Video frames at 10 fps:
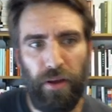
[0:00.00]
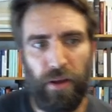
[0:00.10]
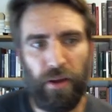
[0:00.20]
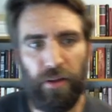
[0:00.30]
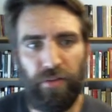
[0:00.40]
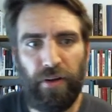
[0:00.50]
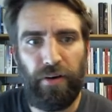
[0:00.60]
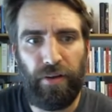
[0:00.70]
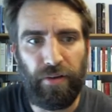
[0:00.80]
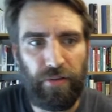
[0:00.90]
consider
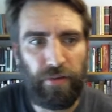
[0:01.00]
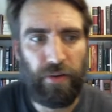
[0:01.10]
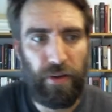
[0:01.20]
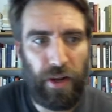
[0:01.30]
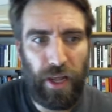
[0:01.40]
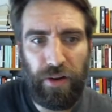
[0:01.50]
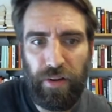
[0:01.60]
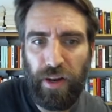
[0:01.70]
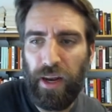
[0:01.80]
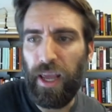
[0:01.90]
this. An
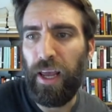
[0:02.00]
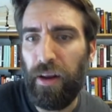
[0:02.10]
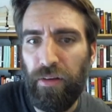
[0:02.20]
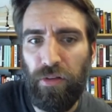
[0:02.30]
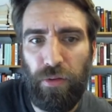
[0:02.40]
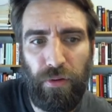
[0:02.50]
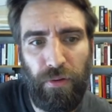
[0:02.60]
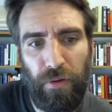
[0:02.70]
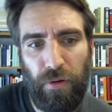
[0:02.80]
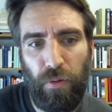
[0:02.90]
Antoninianus
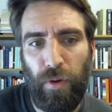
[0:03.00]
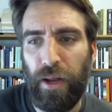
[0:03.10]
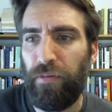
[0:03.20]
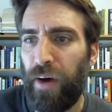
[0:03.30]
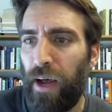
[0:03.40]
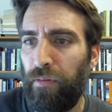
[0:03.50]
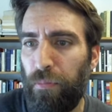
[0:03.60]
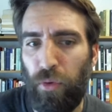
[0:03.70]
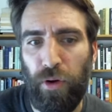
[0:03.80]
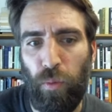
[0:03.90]
weighed
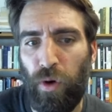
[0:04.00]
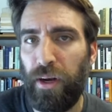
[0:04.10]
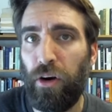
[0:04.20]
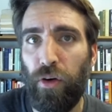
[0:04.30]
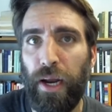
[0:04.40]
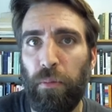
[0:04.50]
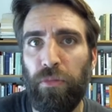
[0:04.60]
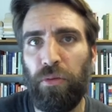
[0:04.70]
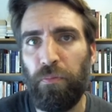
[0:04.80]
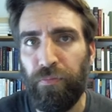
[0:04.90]
5.1
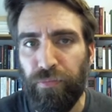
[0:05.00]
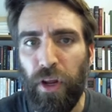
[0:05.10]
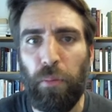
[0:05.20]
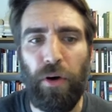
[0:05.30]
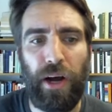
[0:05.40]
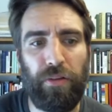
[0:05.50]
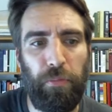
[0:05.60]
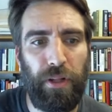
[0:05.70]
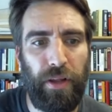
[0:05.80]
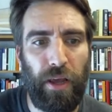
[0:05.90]
grams,
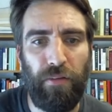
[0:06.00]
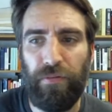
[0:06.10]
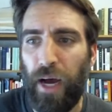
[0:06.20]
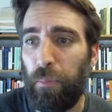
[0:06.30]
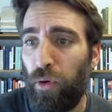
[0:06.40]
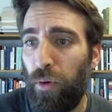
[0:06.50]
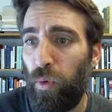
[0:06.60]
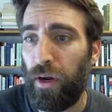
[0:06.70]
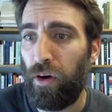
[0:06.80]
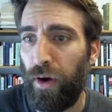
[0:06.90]
approximately.
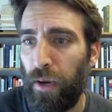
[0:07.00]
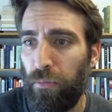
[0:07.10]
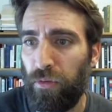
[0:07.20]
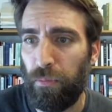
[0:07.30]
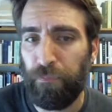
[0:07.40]
5.1 grams